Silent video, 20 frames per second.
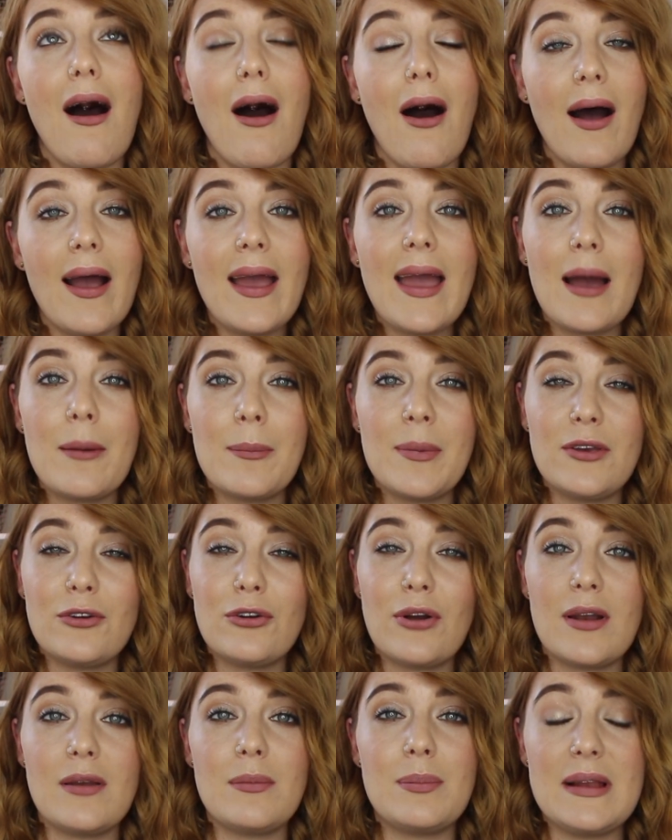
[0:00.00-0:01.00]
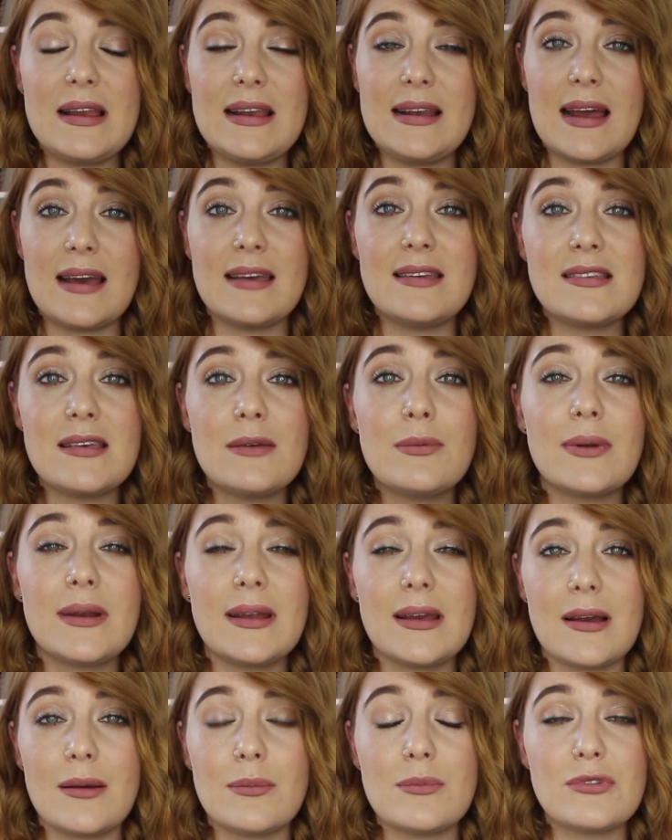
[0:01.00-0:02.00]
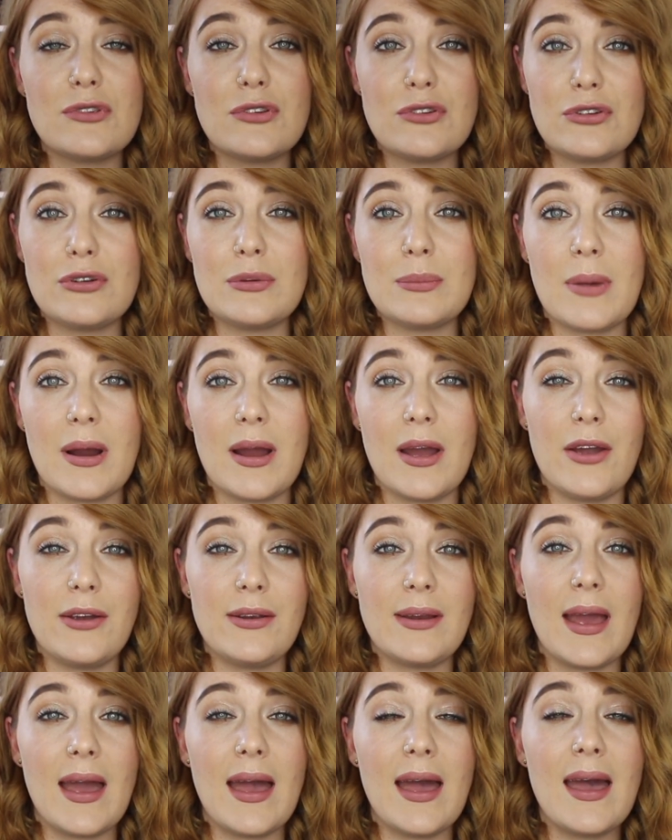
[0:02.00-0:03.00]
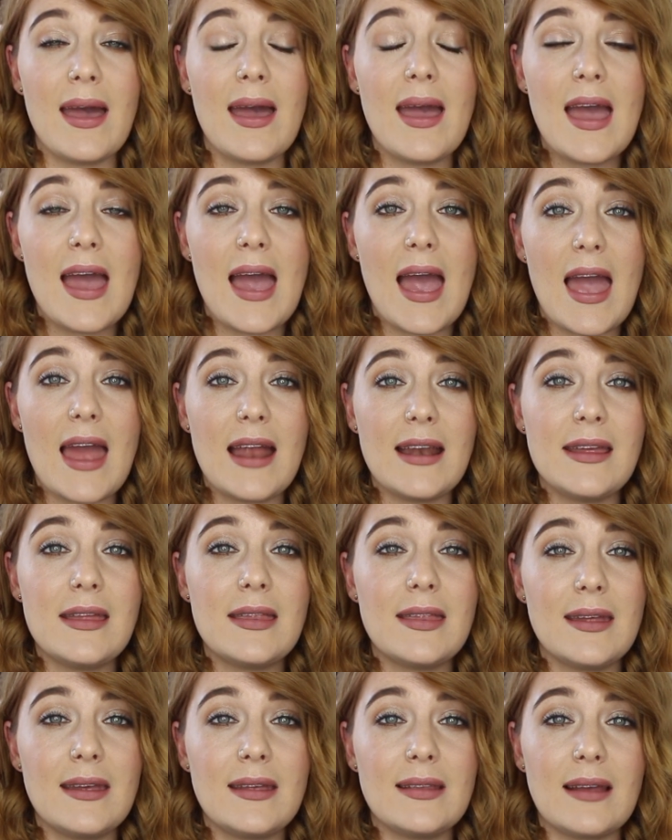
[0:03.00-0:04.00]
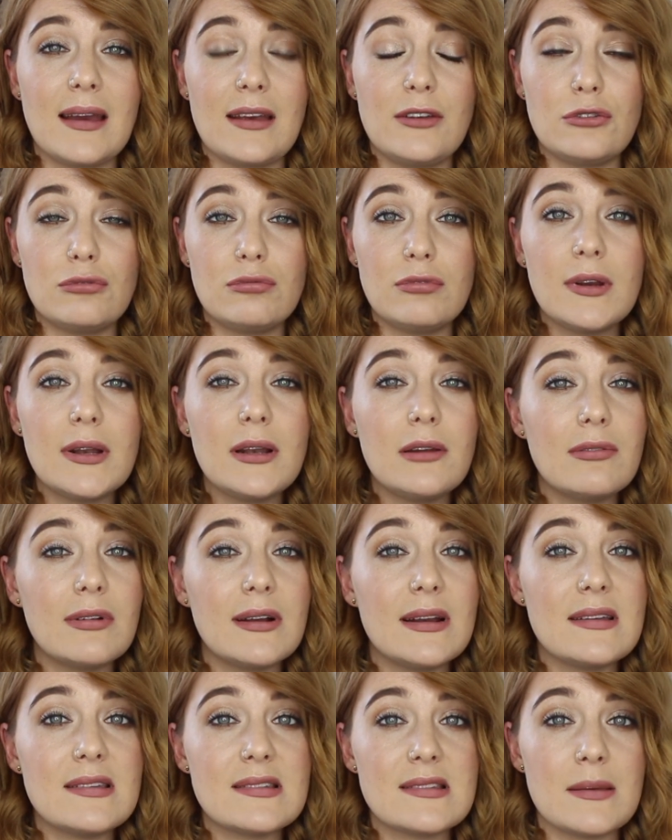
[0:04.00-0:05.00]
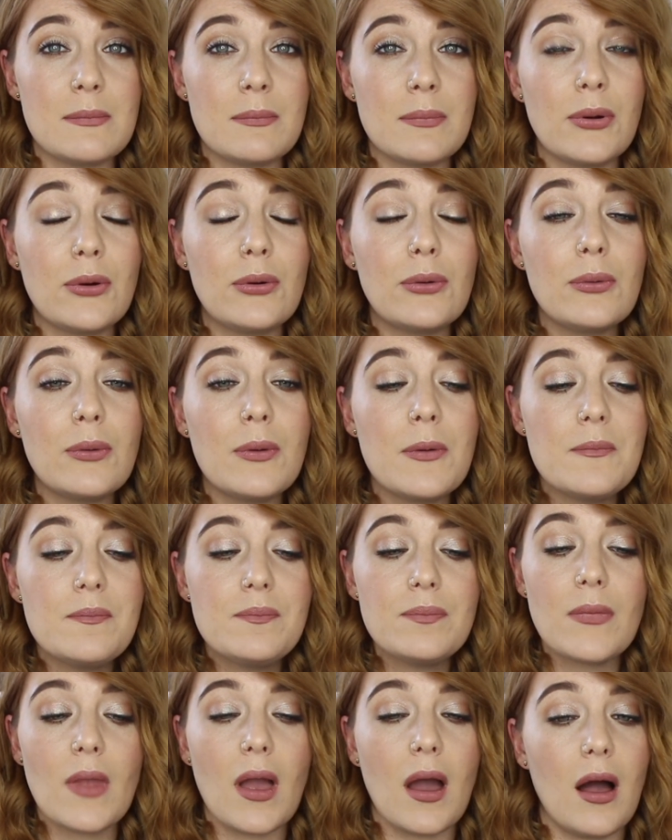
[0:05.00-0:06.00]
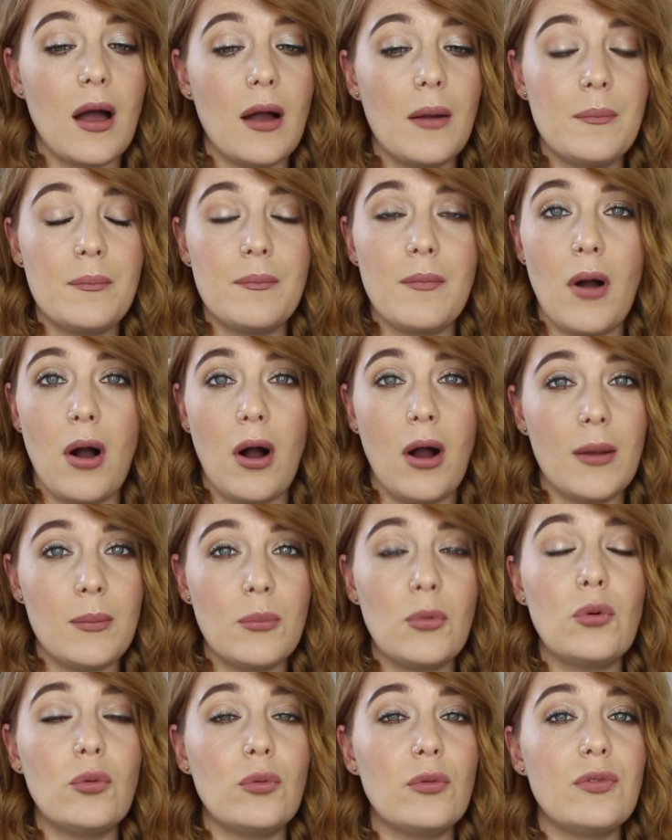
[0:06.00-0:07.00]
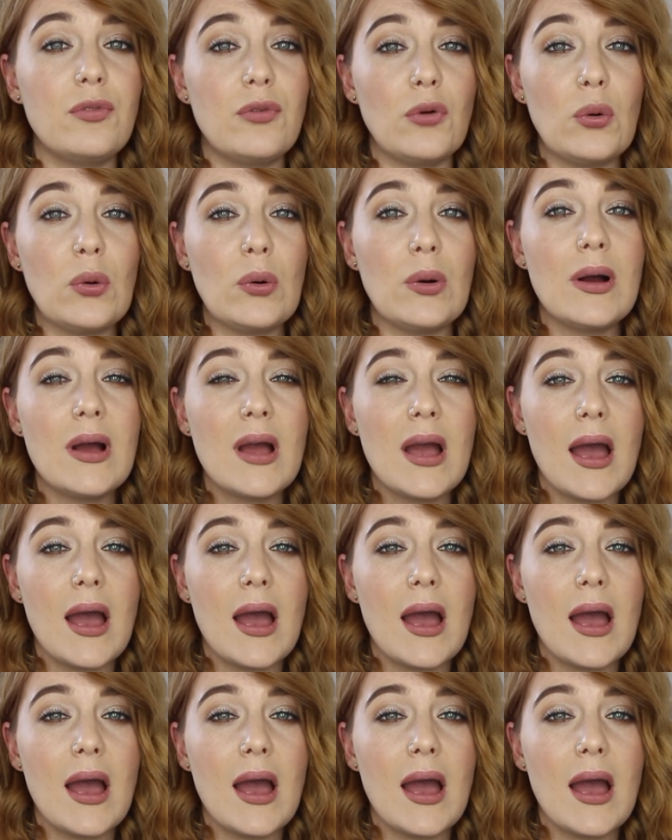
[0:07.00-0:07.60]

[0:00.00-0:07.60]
I am incredibly lazy when it comes to doing my own hair. Anything that is really simple, I'm all for.